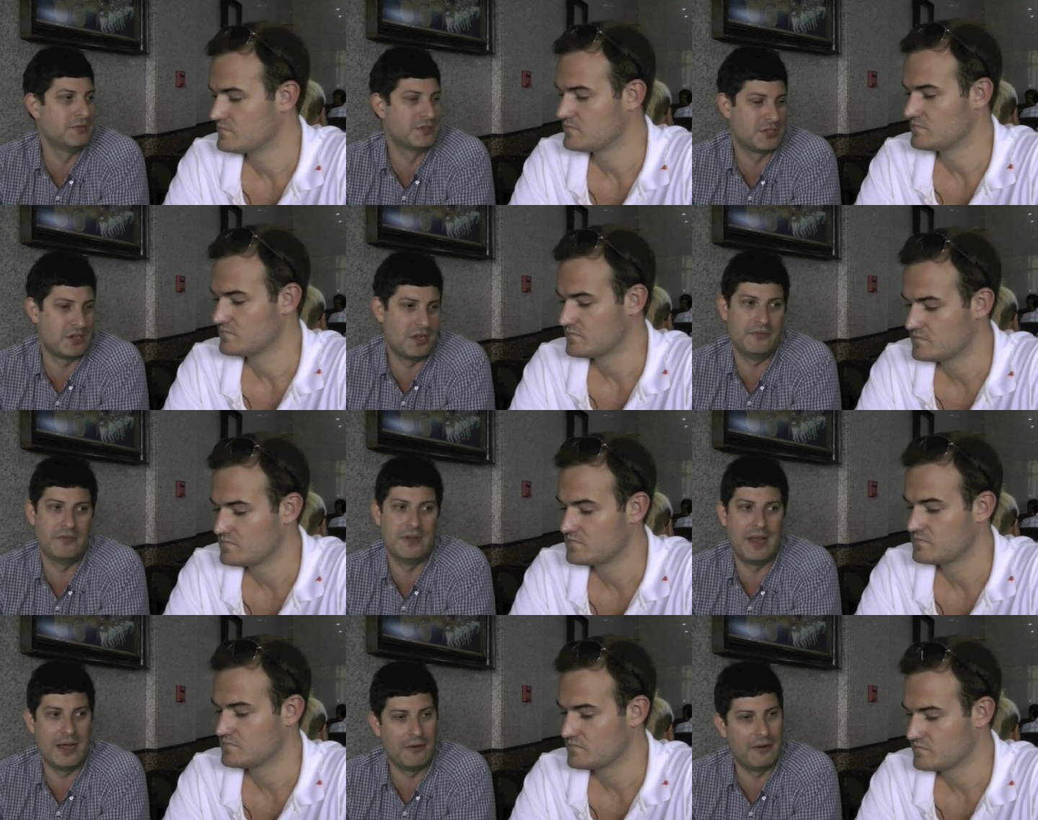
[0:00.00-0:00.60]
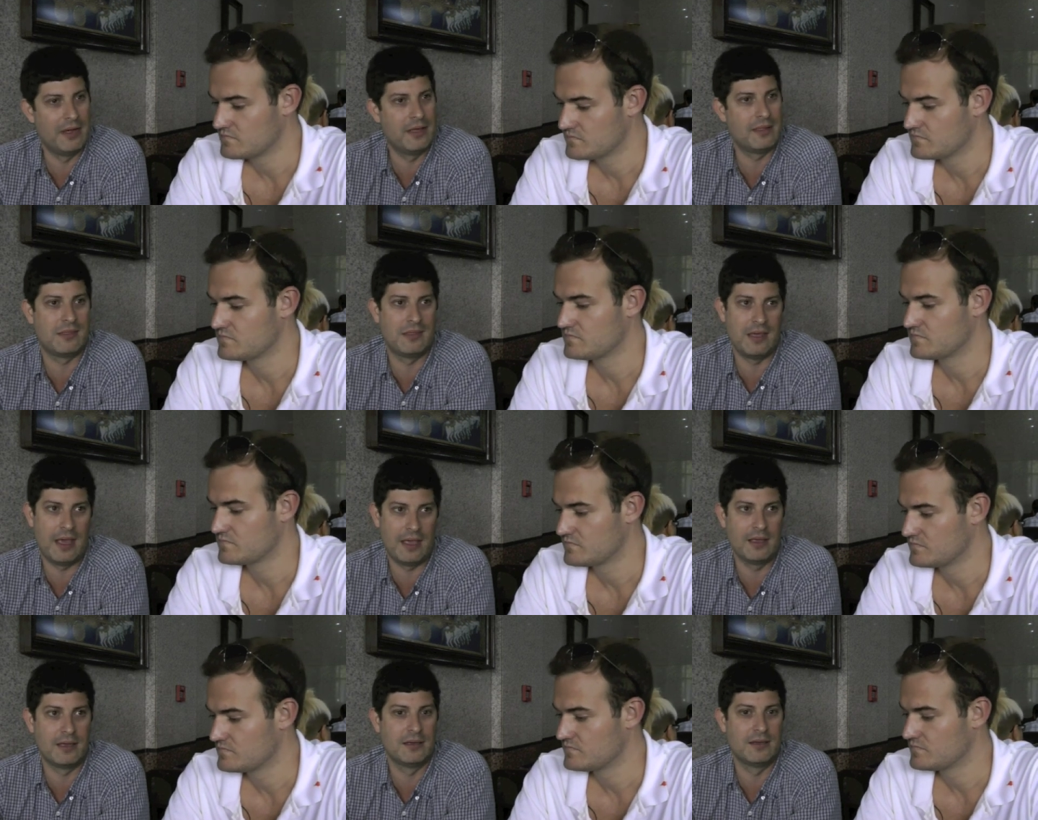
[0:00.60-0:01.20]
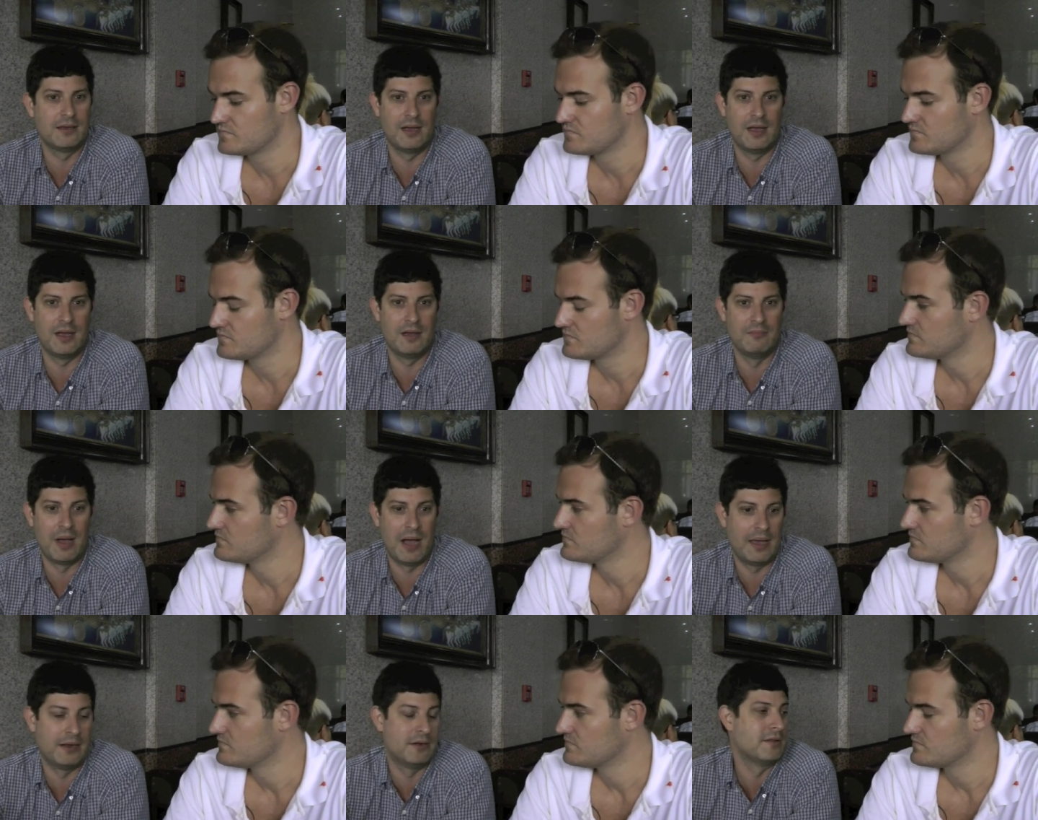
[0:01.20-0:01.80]
Speaker 1: resolved now, I think. Uh,
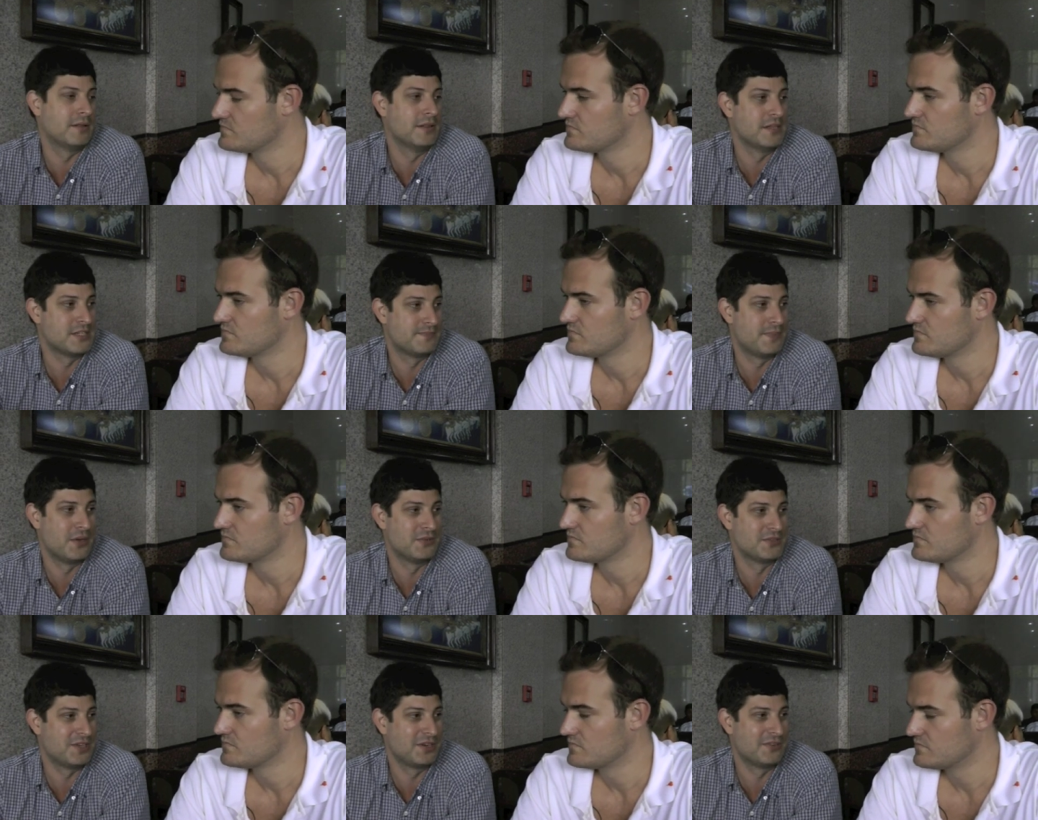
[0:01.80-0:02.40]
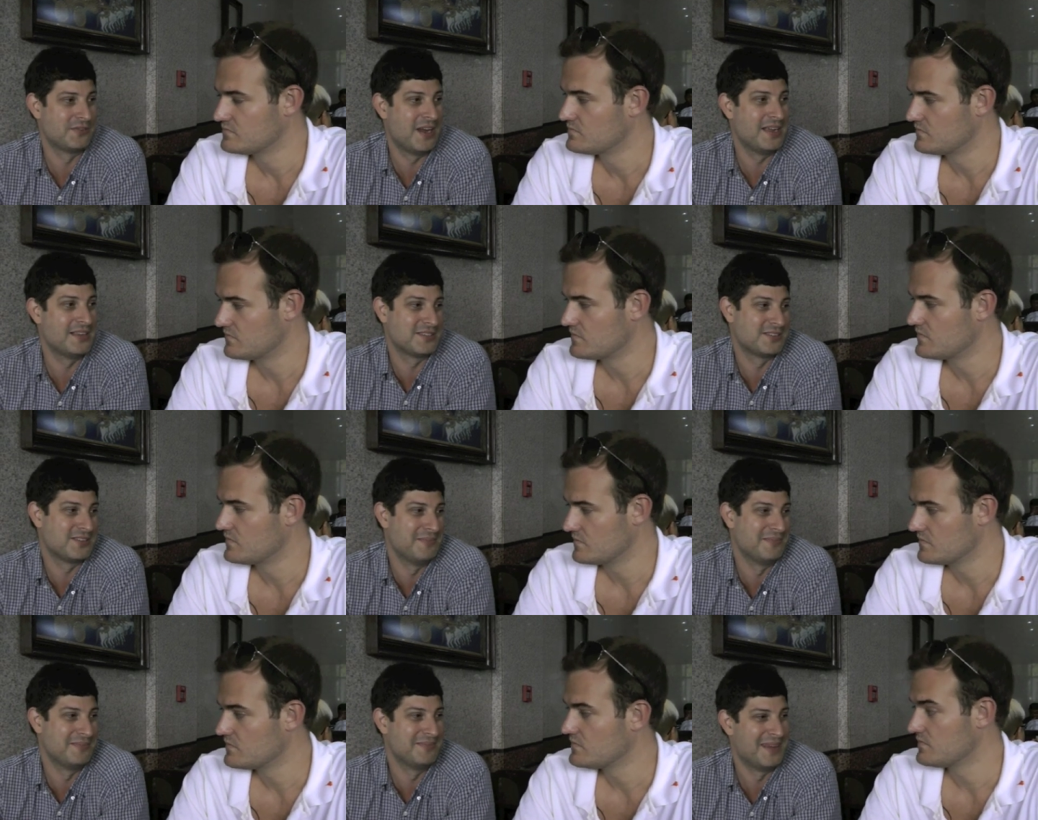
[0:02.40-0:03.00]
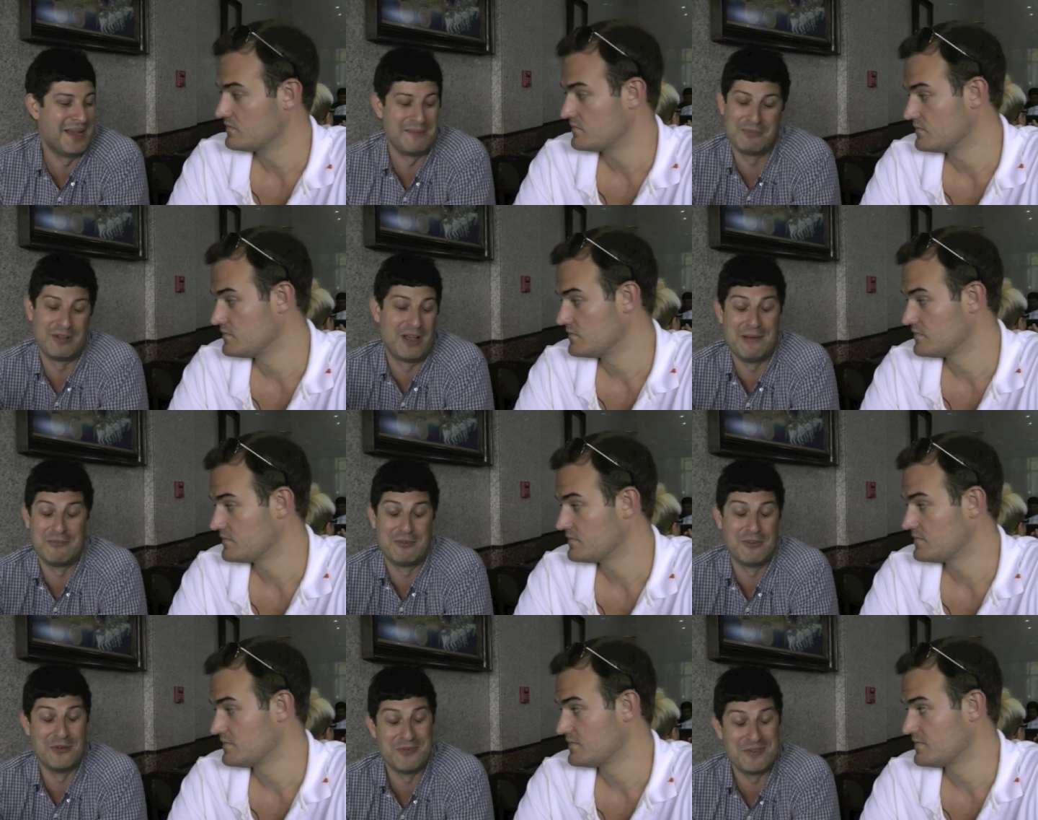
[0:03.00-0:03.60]
mine are at least posting right, so I'm, I'm
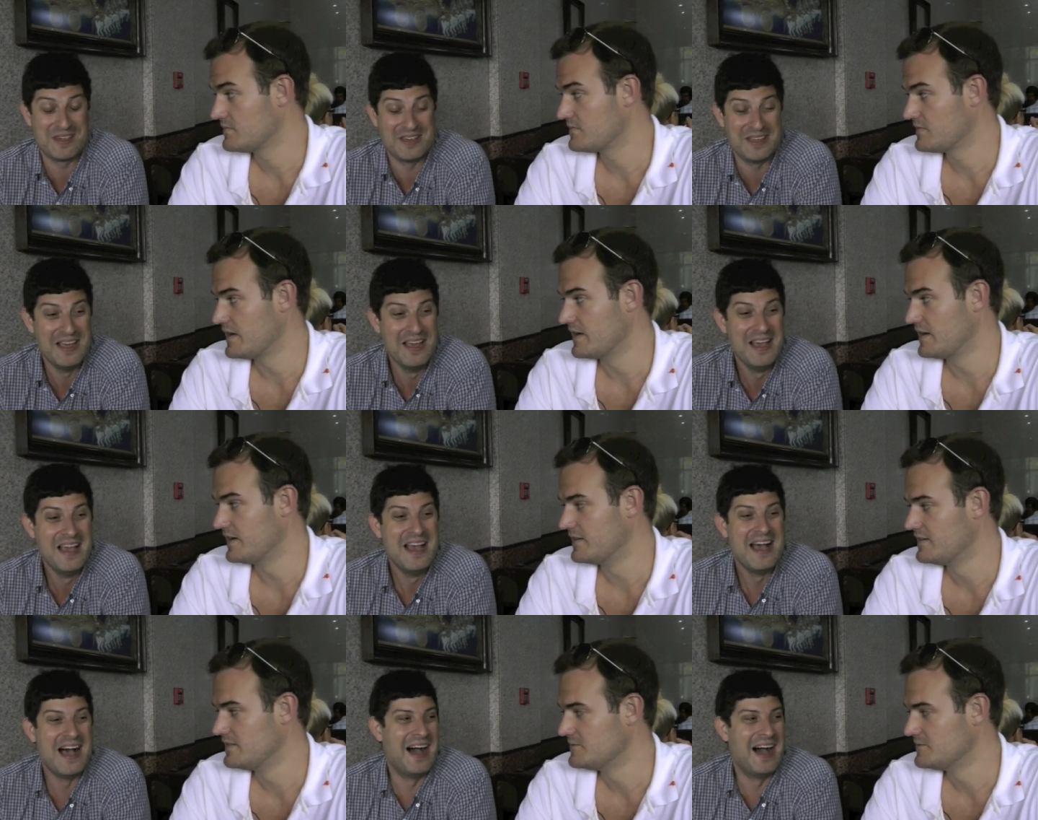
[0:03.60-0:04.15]
I'm cool with it. Yeah.